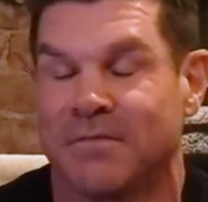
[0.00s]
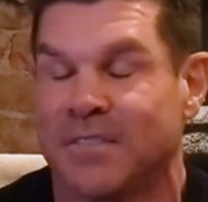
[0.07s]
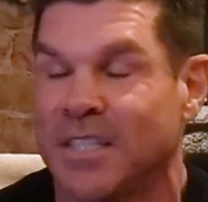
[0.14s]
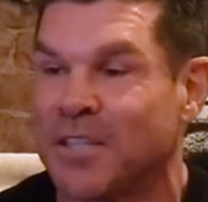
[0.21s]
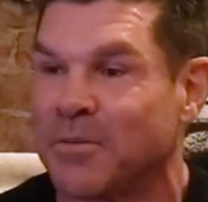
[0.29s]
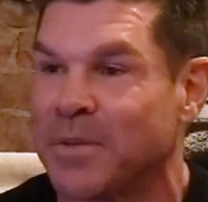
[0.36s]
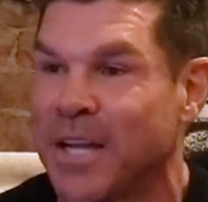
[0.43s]

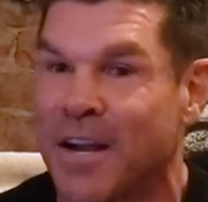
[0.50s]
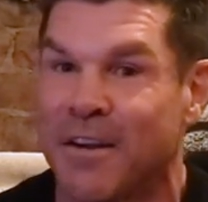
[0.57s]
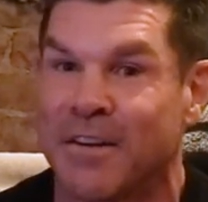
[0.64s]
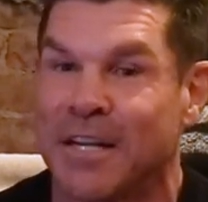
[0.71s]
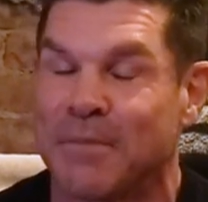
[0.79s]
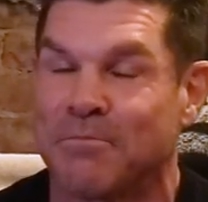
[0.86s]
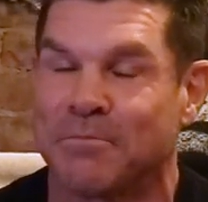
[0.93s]
here we are,
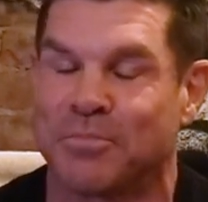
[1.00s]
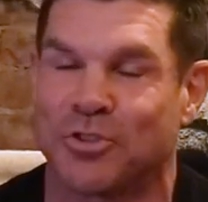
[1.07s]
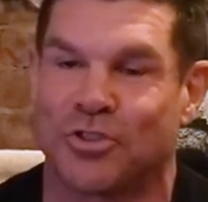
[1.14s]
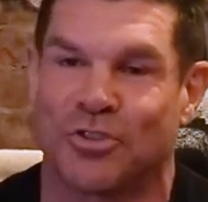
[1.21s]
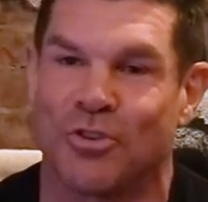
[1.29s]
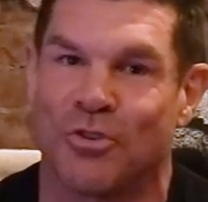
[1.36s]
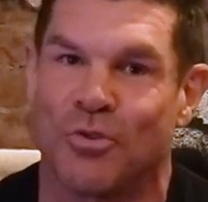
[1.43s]
and I'm
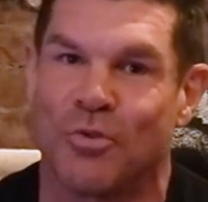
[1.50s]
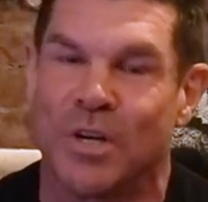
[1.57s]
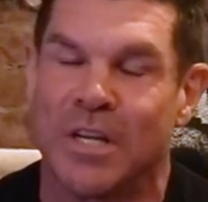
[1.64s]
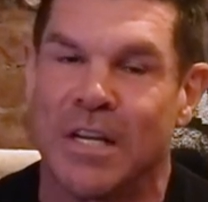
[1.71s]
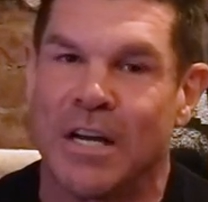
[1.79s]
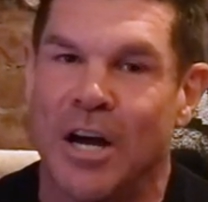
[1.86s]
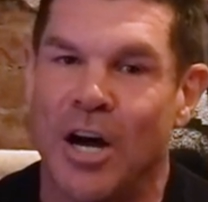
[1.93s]
so
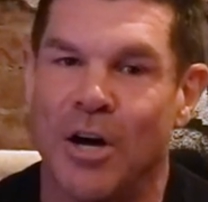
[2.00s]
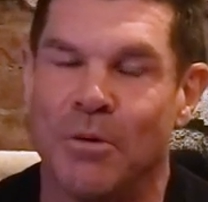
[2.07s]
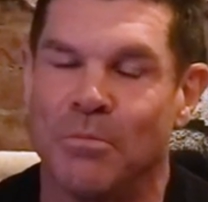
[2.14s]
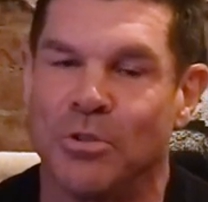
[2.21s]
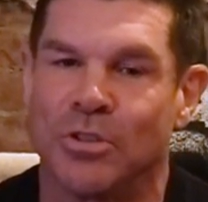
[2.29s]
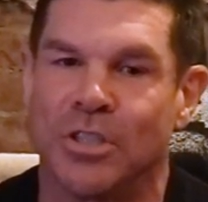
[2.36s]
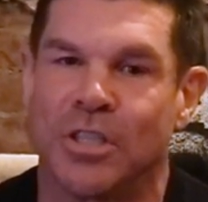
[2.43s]

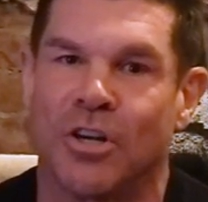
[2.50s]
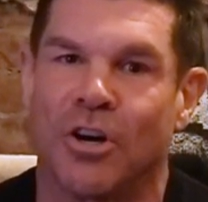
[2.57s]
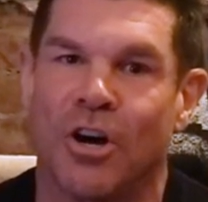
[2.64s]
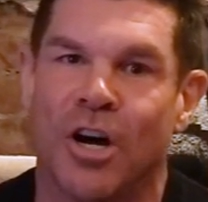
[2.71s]
humbled and